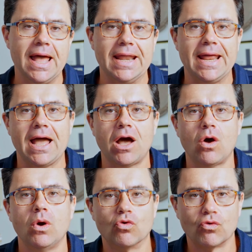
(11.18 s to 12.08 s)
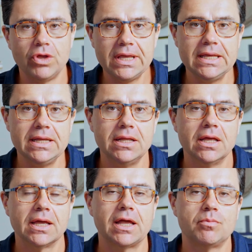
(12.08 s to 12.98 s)
And how greed
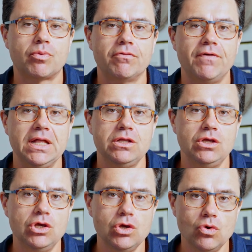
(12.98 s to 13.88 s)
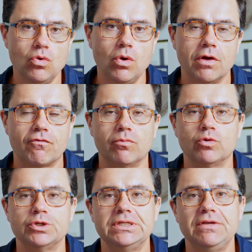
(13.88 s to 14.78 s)
can prevent you from
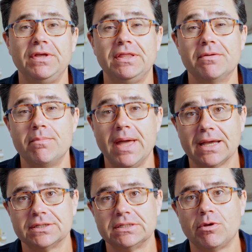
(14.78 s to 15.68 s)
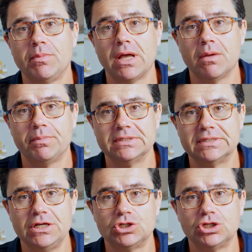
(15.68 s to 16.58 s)
receiving the maximum
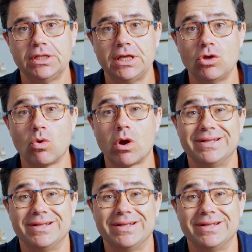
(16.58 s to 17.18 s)
compensation that you are